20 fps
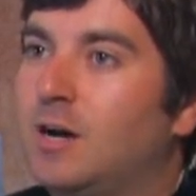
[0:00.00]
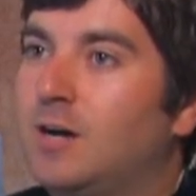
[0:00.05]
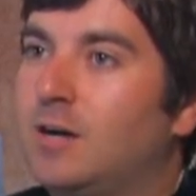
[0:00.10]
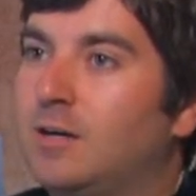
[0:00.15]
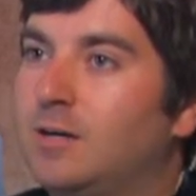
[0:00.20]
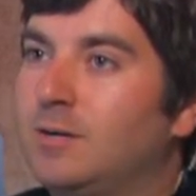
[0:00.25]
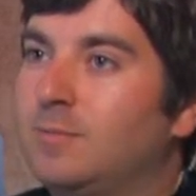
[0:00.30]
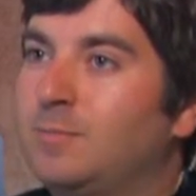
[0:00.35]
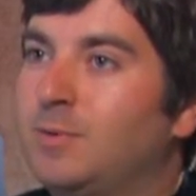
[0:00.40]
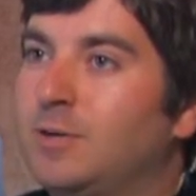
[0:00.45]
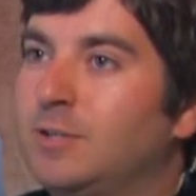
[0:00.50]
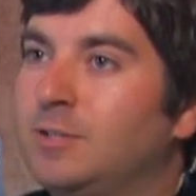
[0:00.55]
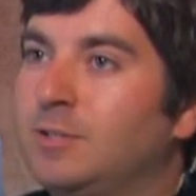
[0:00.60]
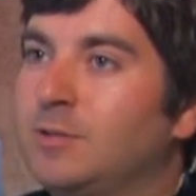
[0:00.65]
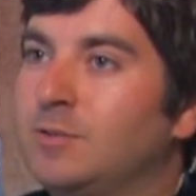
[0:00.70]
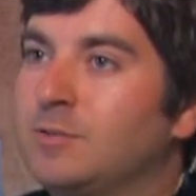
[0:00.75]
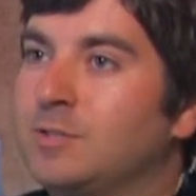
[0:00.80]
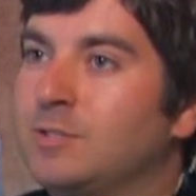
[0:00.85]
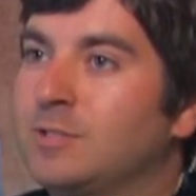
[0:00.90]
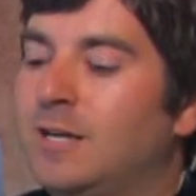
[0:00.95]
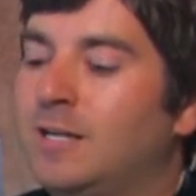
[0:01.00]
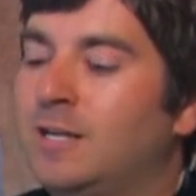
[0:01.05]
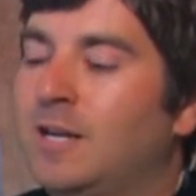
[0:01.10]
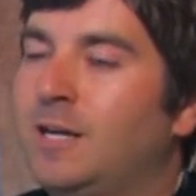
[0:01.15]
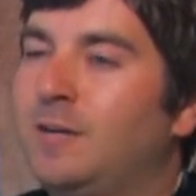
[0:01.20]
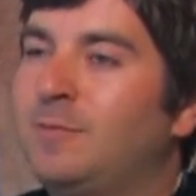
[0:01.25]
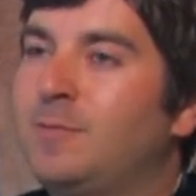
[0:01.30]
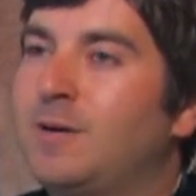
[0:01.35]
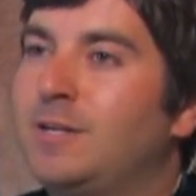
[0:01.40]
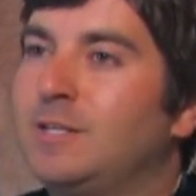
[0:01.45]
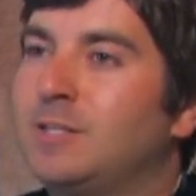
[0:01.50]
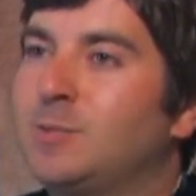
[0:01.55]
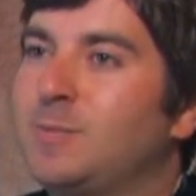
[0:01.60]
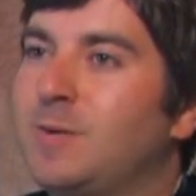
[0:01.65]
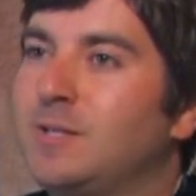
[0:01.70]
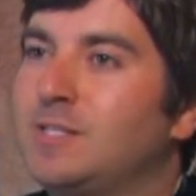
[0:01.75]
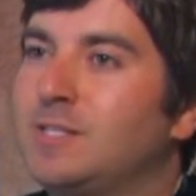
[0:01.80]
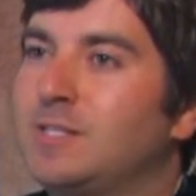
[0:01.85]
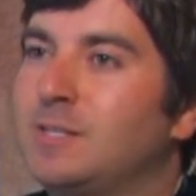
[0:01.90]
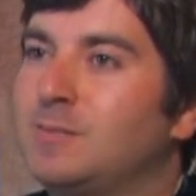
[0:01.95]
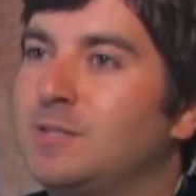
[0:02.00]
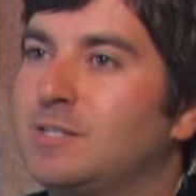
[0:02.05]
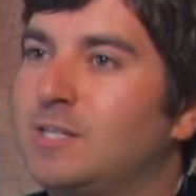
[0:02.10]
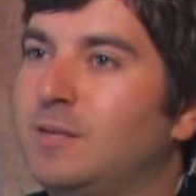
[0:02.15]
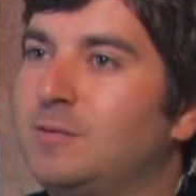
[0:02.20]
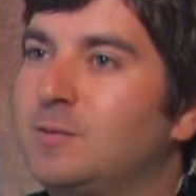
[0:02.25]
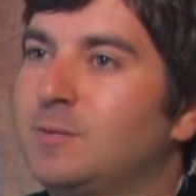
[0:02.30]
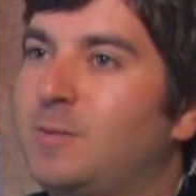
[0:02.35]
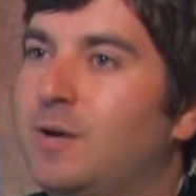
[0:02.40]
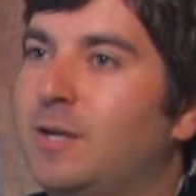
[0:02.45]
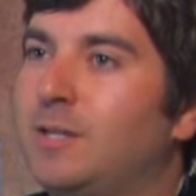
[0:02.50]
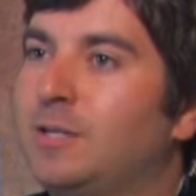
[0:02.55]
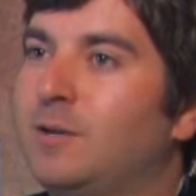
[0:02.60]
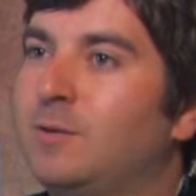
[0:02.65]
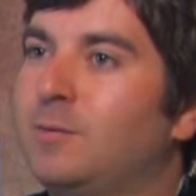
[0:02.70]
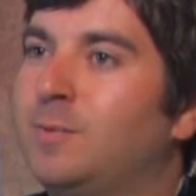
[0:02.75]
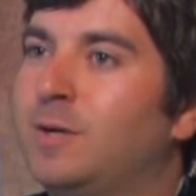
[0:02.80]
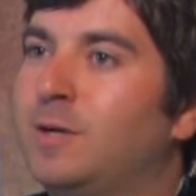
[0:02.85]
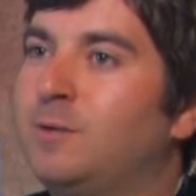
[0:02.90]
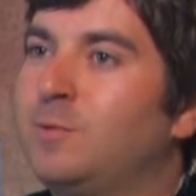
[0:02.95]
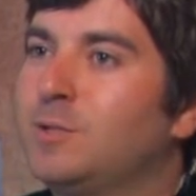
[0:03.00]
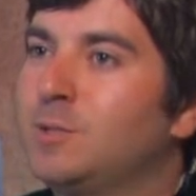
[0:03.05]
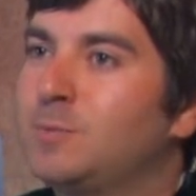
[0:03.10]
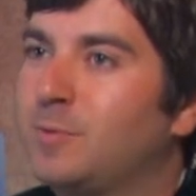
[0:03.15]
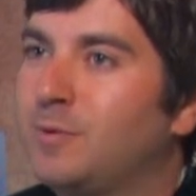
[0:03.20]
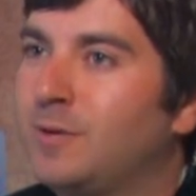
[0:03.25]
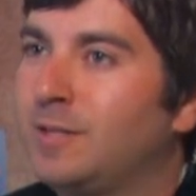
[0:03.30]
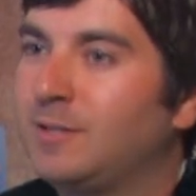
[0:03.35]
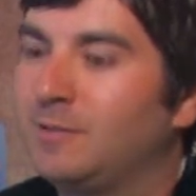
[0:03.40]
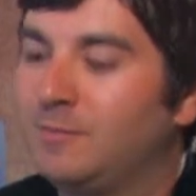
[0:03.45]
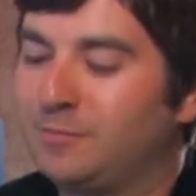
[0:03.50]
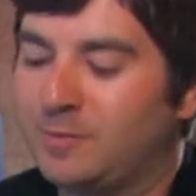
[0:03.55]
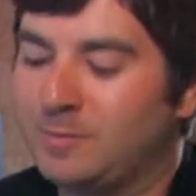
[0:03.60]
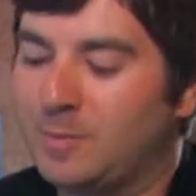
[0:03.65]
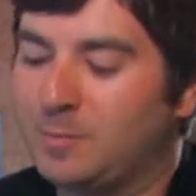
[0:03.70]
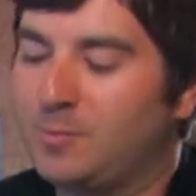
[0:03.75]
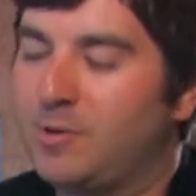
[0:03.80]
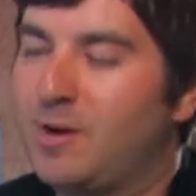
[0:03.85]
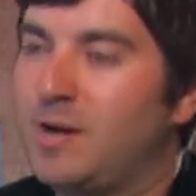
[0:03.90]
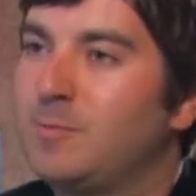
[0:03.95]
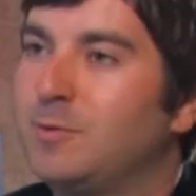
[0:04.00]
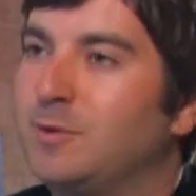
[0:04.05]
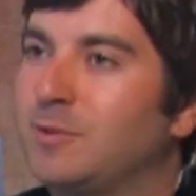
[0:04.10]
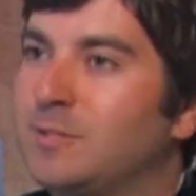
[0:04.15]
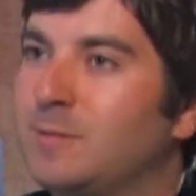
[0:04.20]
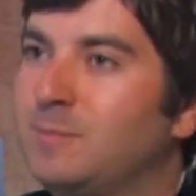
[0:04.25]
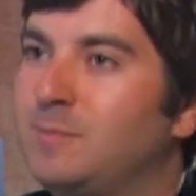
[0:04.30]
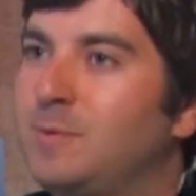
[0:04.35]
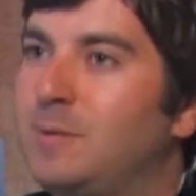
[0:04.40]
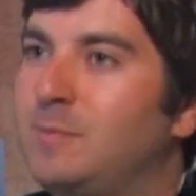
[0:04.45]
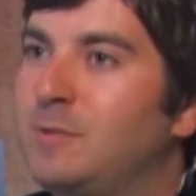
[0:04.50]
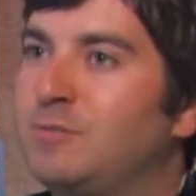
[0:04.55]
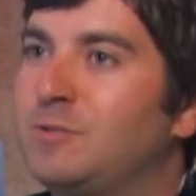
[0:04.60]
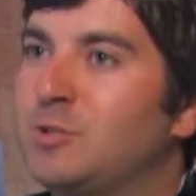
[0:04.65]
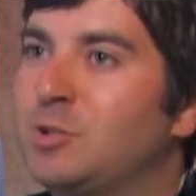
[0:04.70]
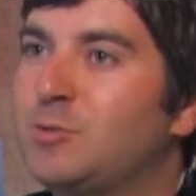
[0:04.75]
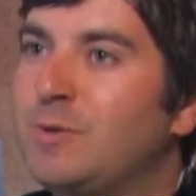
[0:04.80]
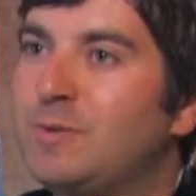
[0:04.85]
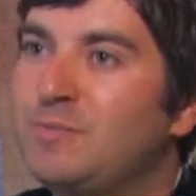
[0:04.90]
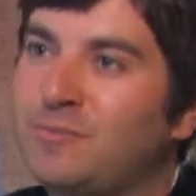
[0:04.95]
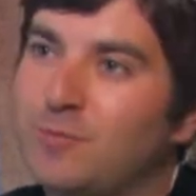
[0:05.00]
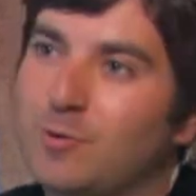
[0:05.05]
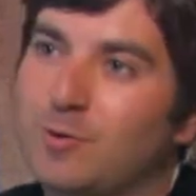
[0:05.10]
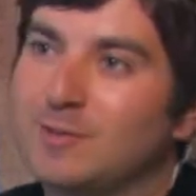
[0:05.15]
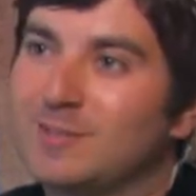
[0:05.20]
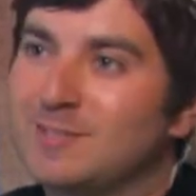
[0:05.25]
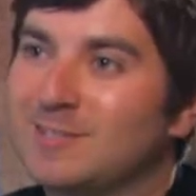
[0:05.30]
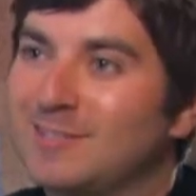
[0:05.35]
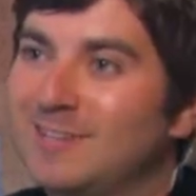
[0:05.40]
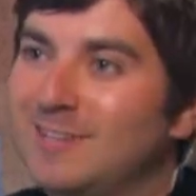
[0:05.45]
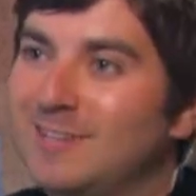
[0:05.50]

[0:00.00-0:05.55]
Um, but you know, it's not, not everybody expresses themselves by, you know, by whispering from a prayer book. Some people have to scream for it.